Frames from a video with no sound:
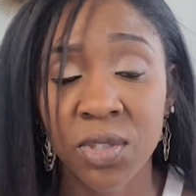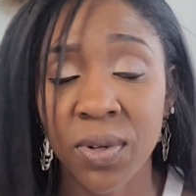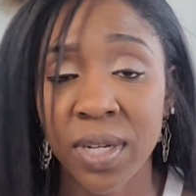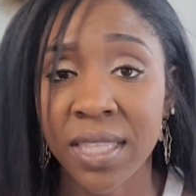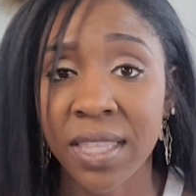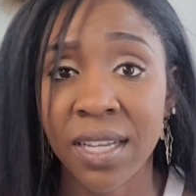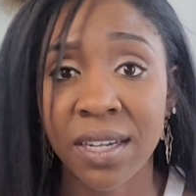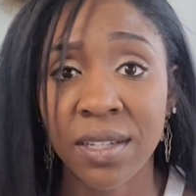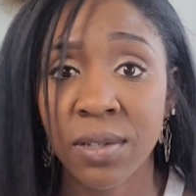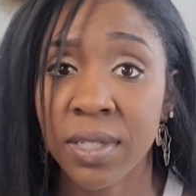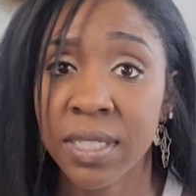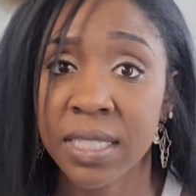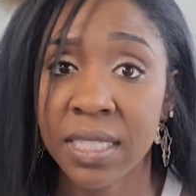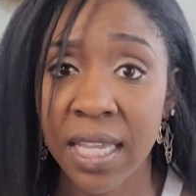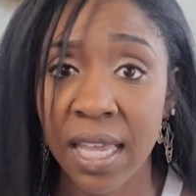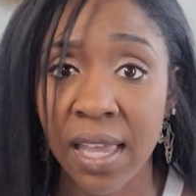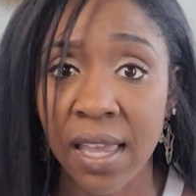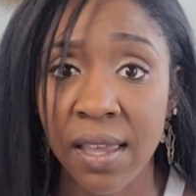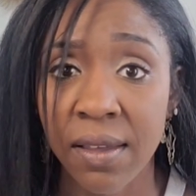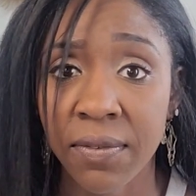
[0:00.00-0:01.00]
right there you could
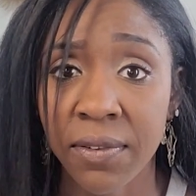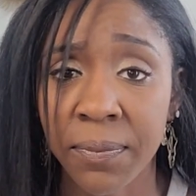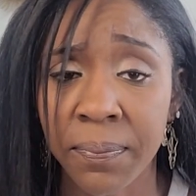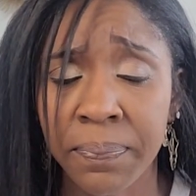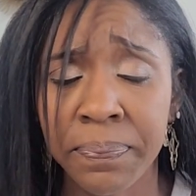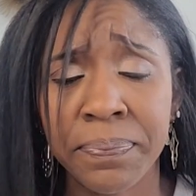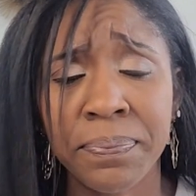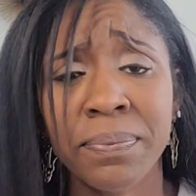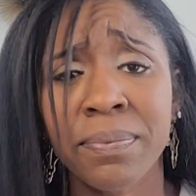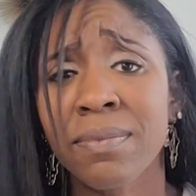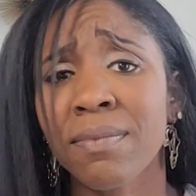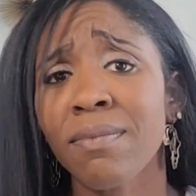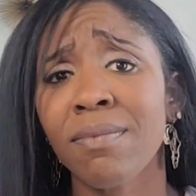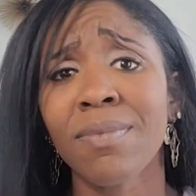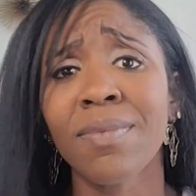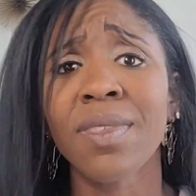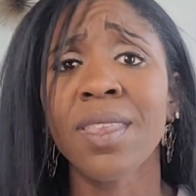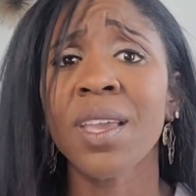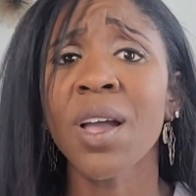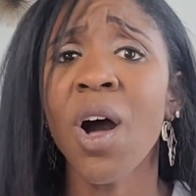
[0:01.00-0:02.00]
save.
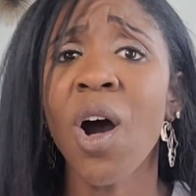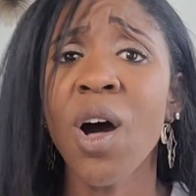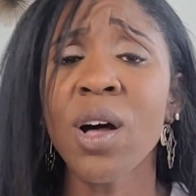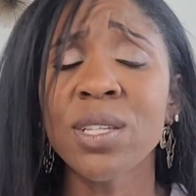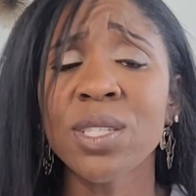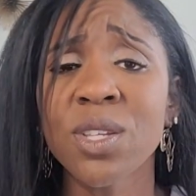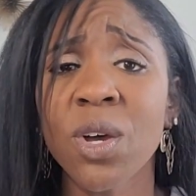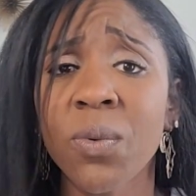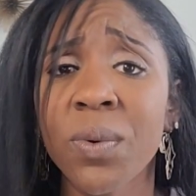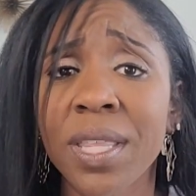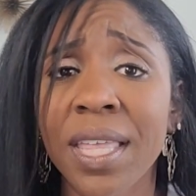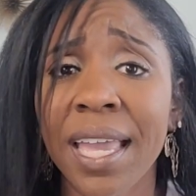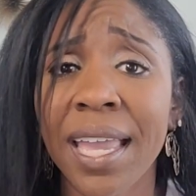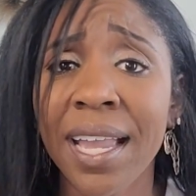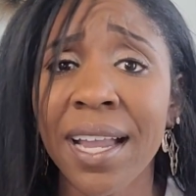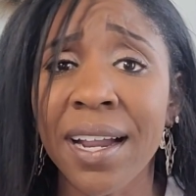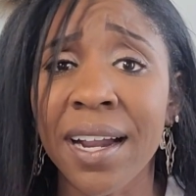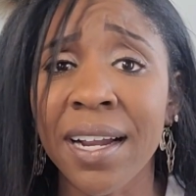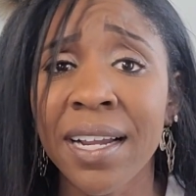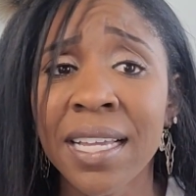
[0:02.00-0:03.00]
Also with
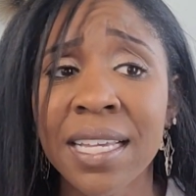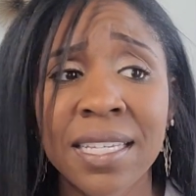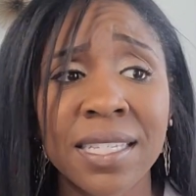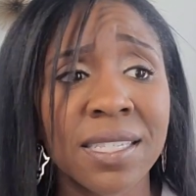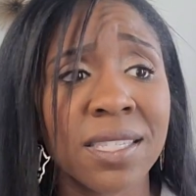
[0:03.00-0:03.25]
hair,